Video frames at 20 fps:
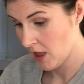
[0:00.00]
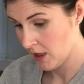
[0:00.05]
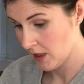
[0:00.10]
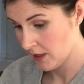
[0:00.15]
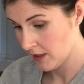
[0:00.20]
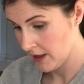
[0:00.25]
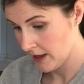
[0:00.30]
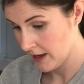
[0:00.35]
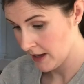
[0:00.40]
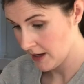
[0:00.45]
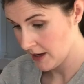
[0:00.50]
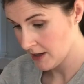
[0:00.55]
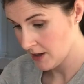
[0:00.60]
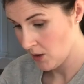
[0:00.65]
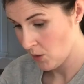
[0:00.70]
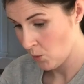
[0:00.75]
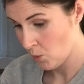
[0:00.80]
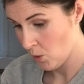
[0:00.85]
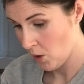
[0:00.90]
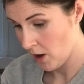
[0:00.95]
light,
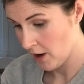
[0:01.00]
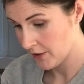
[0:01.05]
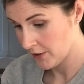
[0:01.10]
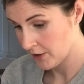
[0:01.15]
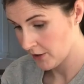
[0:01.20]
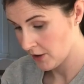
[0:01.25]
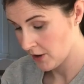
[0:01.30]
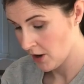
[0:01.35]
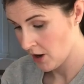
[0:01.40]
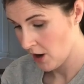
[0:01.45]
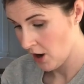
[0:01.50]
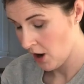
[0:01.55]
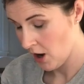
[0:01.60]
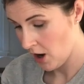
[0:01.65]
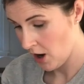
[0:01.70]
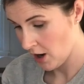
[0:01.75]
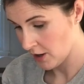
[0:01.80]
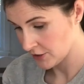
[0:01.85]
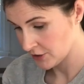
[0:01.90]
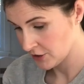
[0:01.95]
water,
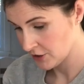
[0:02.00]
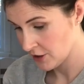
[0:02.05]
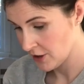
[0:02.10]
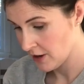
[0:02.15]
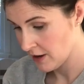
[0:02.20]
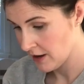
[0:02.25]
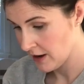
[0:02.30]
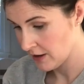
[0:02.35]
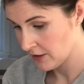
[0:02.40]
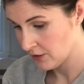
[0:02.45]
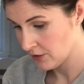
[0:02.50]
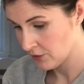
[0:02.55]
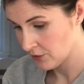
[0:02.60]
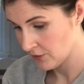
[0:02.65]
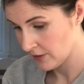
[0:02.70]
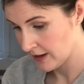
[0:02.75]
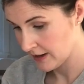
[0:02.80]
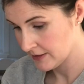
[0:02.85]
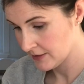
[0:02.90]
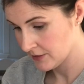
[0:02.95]
oxygen, and
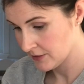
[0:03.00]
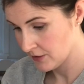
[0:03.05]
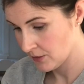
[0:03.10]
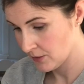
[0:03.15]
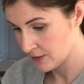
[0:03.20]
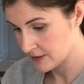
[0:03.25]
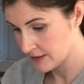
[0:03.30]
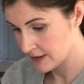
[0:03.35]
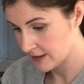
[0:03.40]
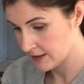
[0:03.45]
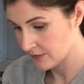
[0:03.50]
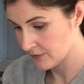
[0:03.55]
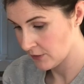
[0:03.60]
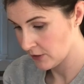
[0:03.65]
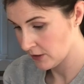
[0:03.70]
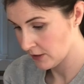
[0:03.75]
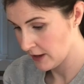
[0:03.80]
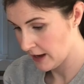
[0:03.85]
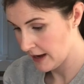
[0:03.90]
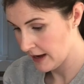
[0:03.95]
nutrients. So it says for
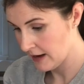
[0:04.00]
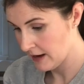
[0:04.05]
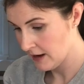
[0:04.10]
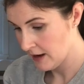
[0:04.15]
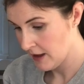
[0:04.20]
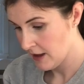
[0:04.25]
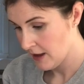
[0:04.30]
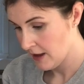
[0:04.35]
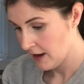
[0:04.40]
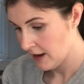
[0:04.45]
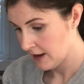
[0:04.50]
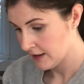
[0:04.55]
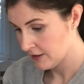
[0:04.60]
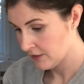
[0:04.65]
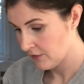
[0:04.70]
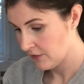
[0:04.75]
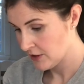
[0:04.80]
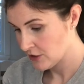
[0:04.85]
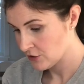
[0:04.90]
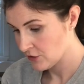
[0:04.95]
light, it's
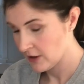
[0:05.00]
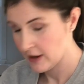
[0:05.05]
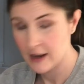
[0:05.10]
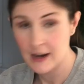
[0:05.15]
featuring an